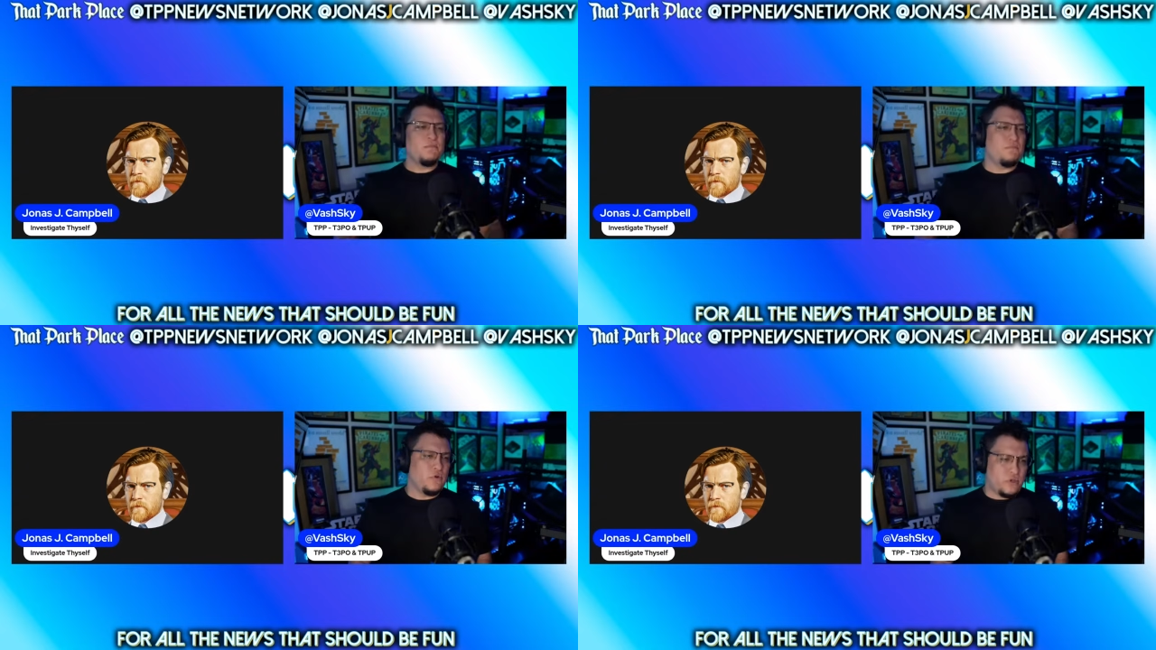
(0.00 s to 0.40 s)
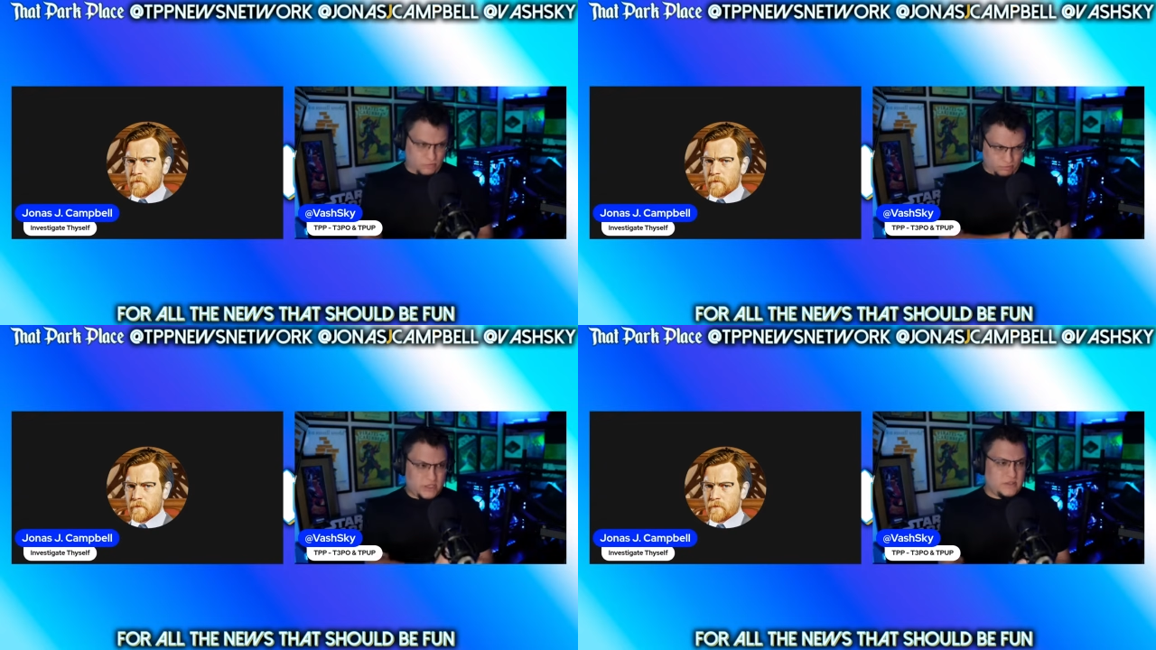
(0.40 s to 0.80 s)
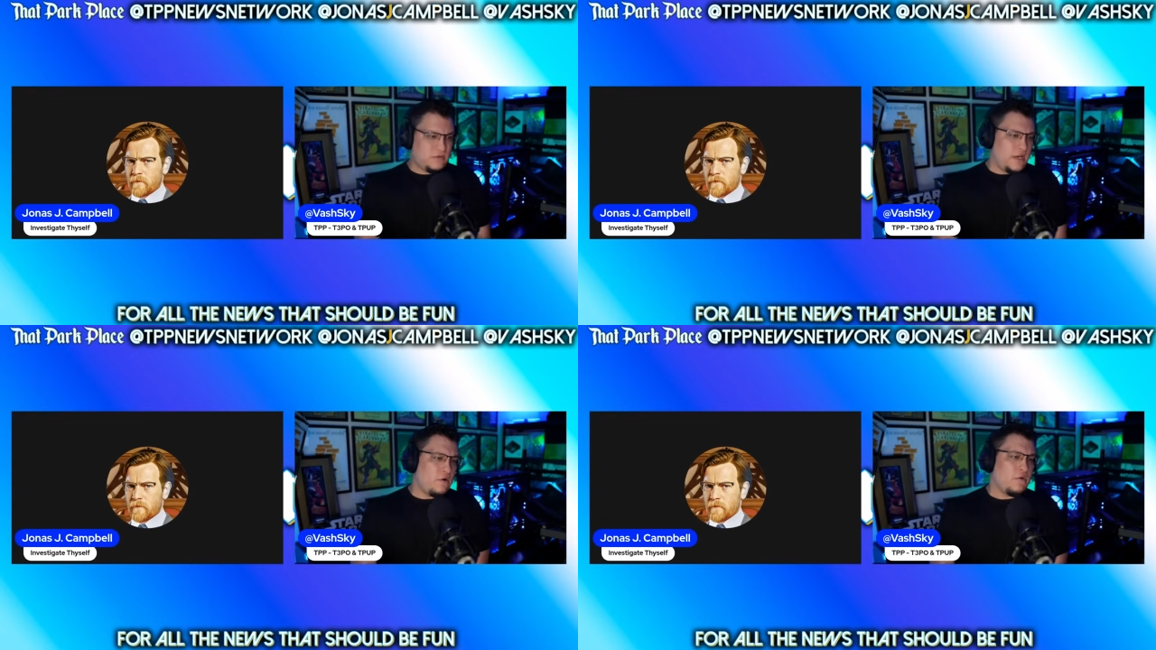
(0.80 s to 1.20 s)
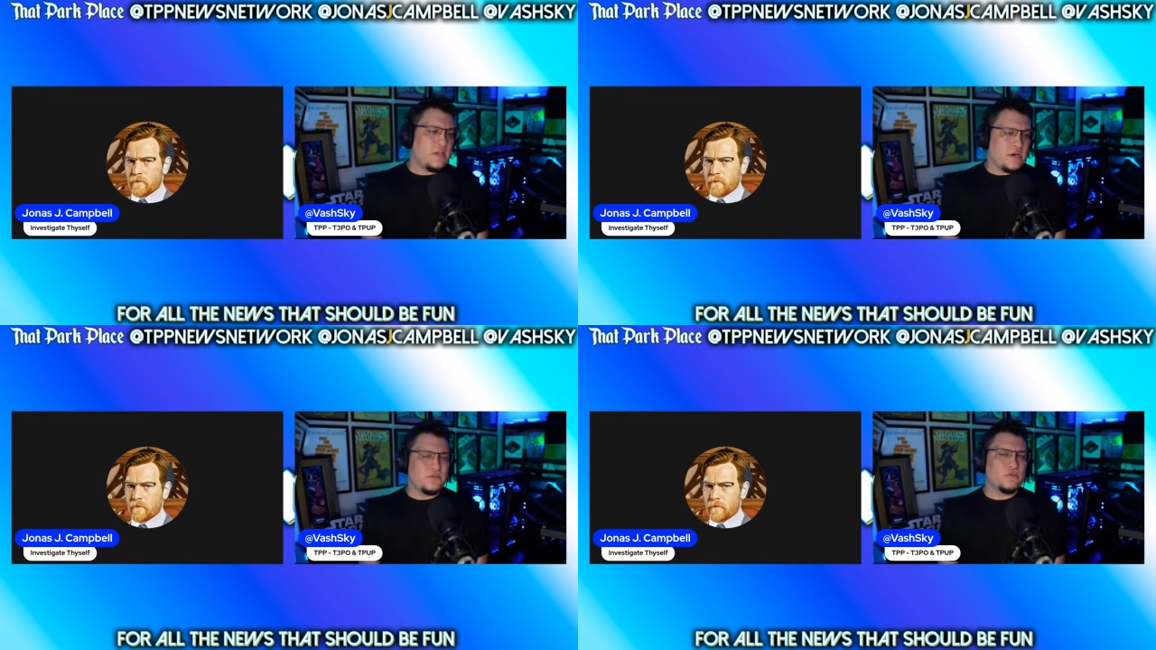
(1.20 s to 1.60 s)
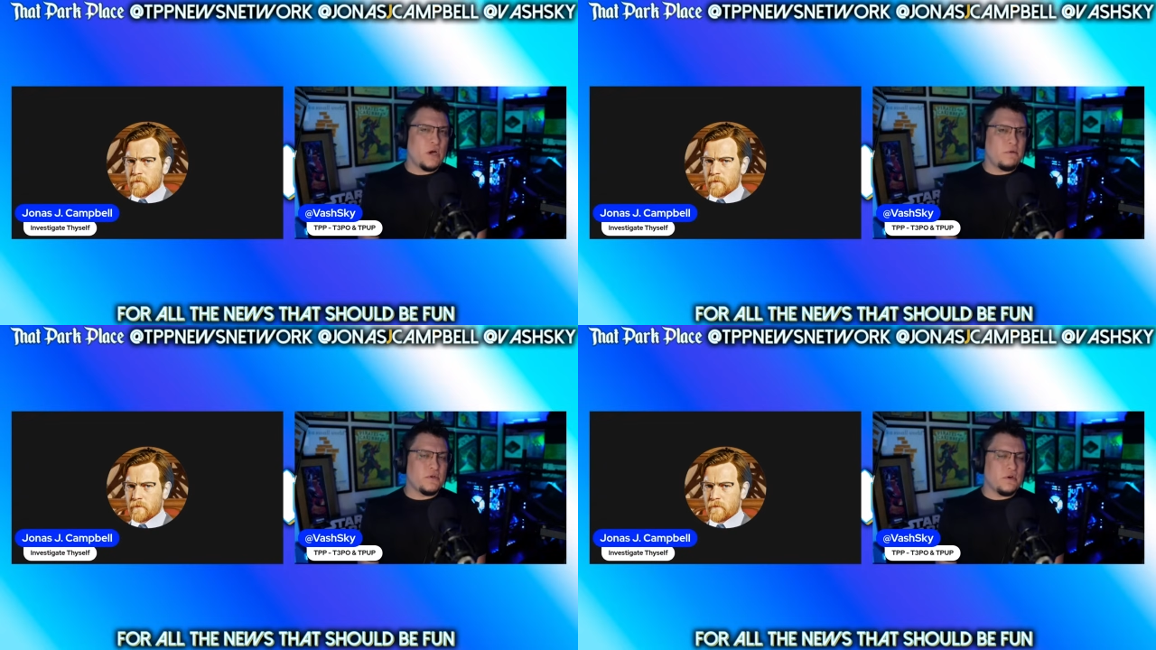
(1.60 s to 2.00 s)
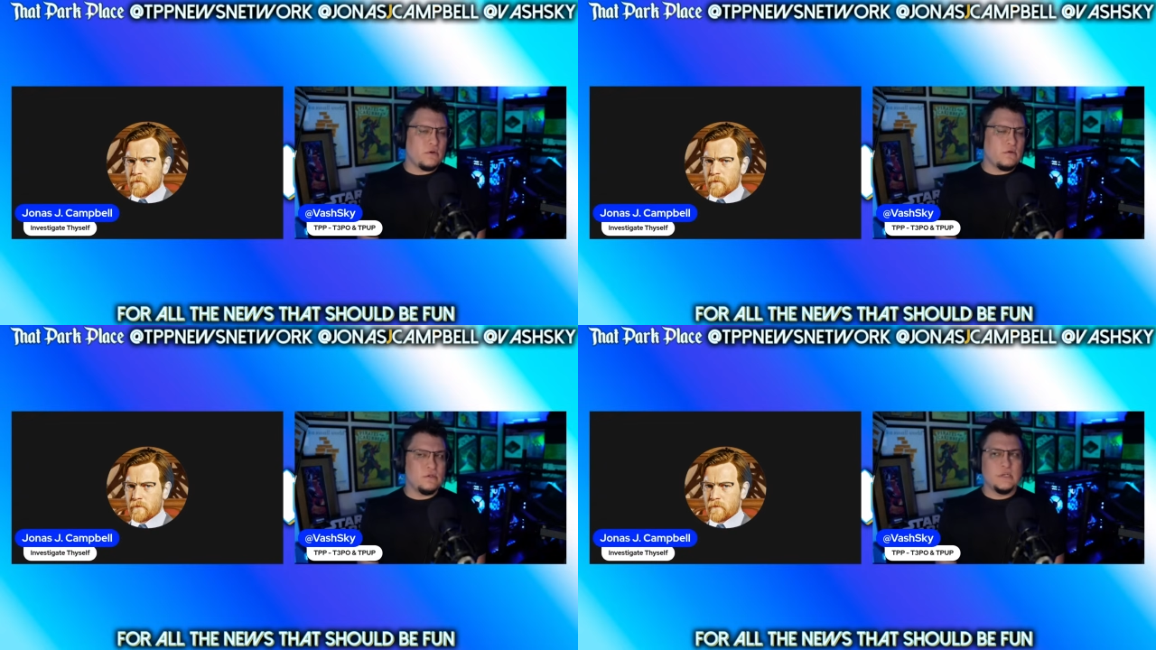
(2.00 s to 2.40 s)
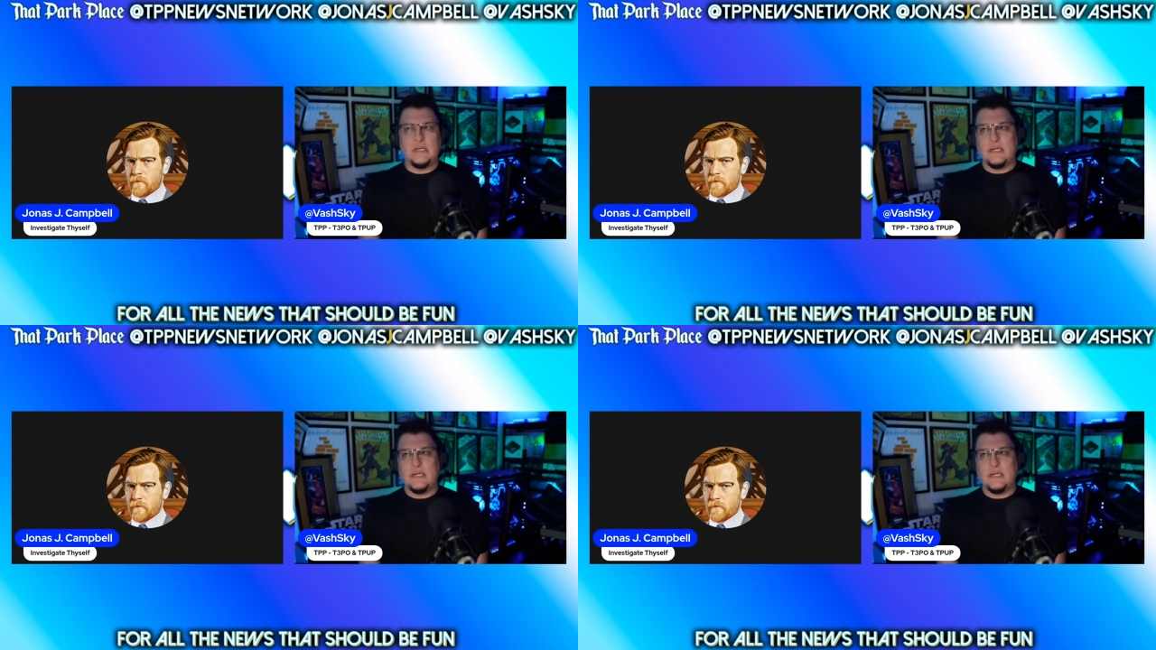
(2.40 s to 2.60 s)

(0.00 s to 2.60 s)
Speaker 1: up, or that's how they are described in the article,